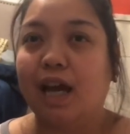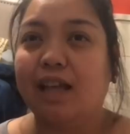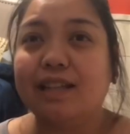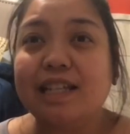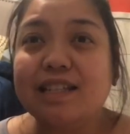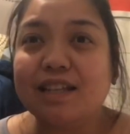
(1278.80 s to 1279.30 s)

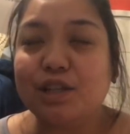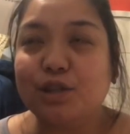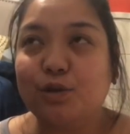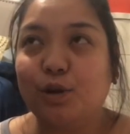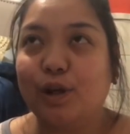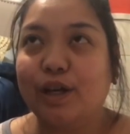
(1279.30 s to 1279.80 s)
at least
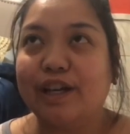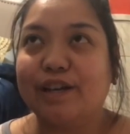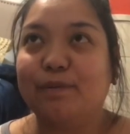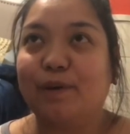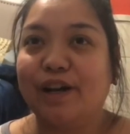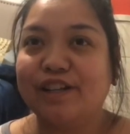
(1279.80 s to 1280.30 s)

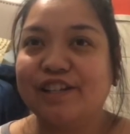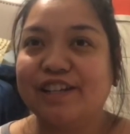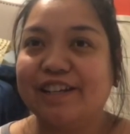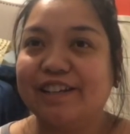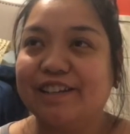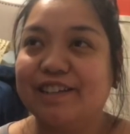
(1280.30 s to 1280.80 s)
enjoy
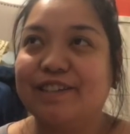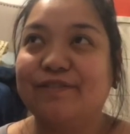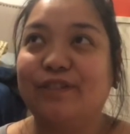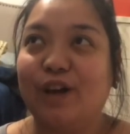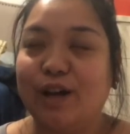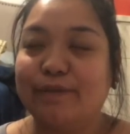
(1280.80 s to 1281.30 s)
watching this
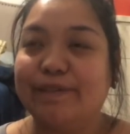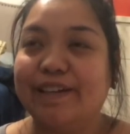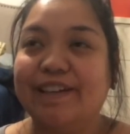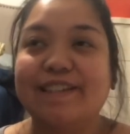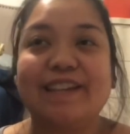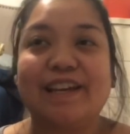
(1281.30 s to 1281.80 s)
vlogmas.